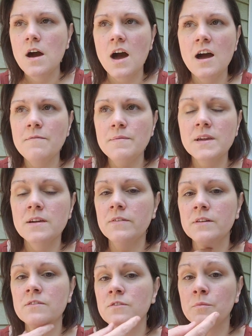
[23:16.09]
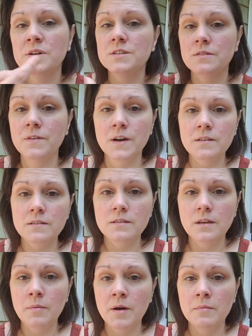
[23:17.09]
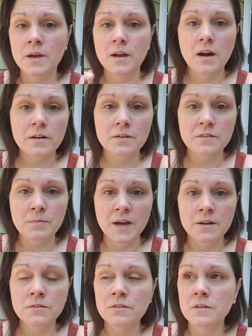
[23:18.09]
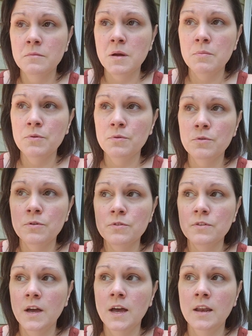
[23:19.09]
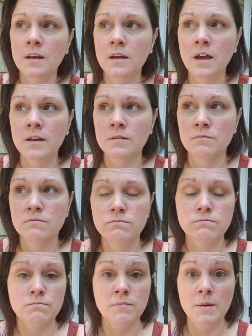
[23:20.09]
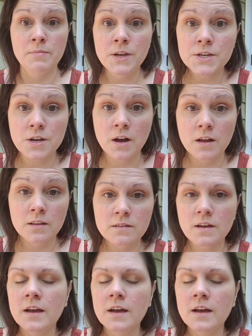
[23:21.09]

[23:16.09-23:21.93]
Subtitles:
I've been given so much advice about my Cocker Spaniels and my Poodles and my Bichons.